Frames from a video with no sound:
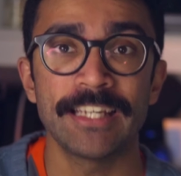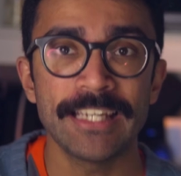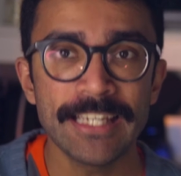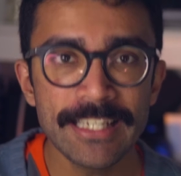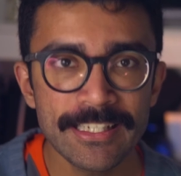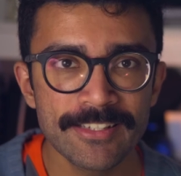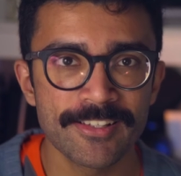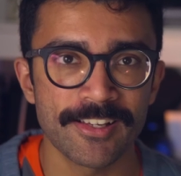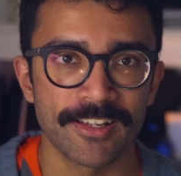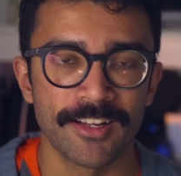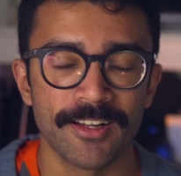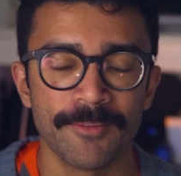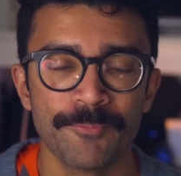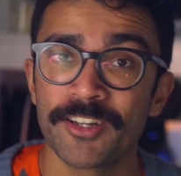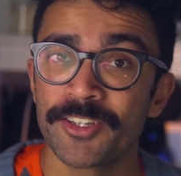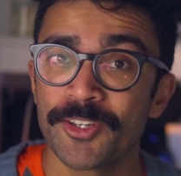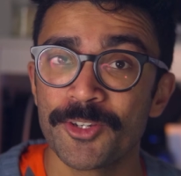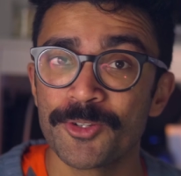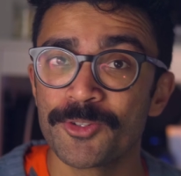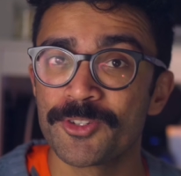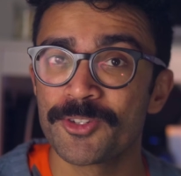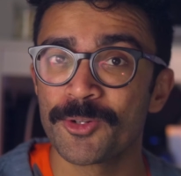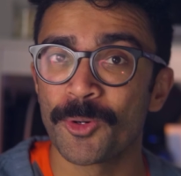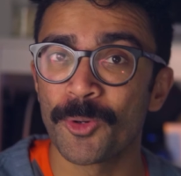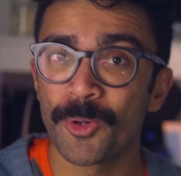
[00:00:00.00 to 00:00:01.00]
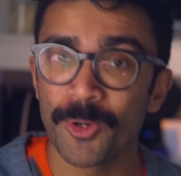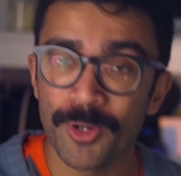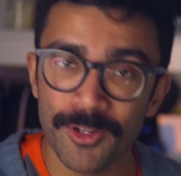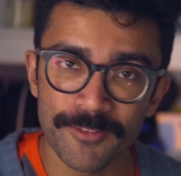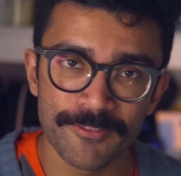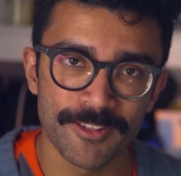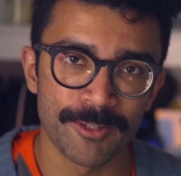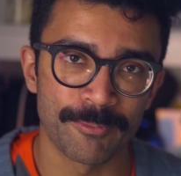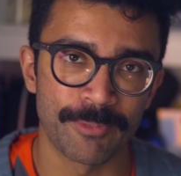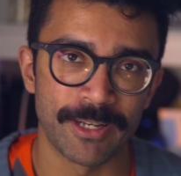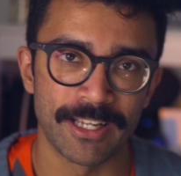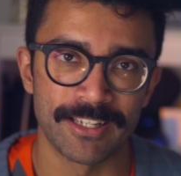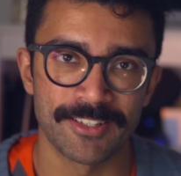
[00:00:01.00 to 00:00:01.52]
eta are used all over
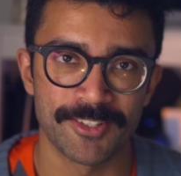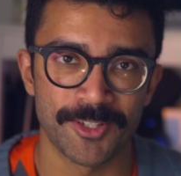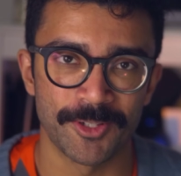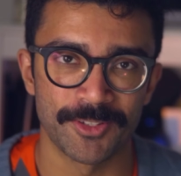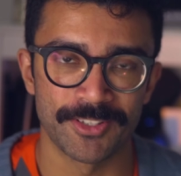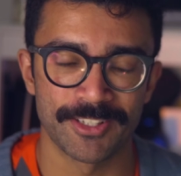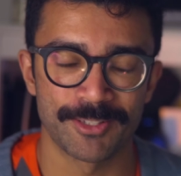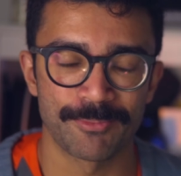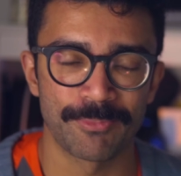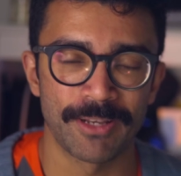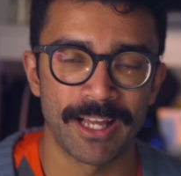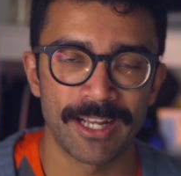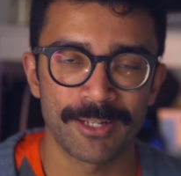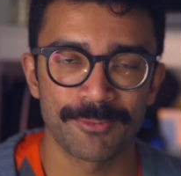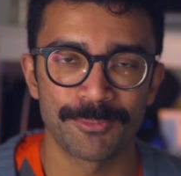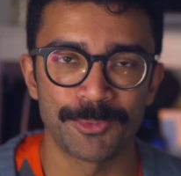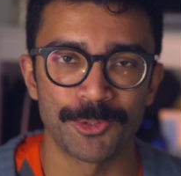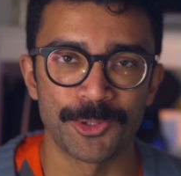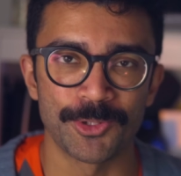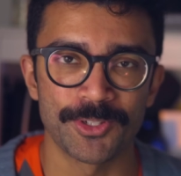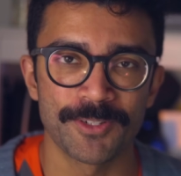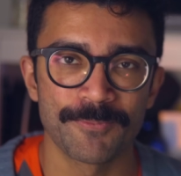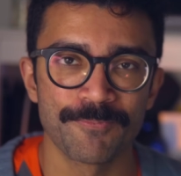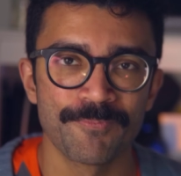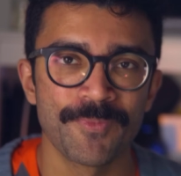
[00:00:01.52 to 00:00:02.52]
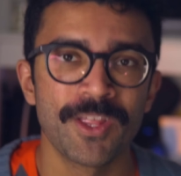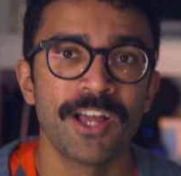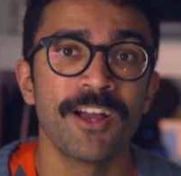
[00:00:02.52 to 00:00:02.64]
the place on this blackboard.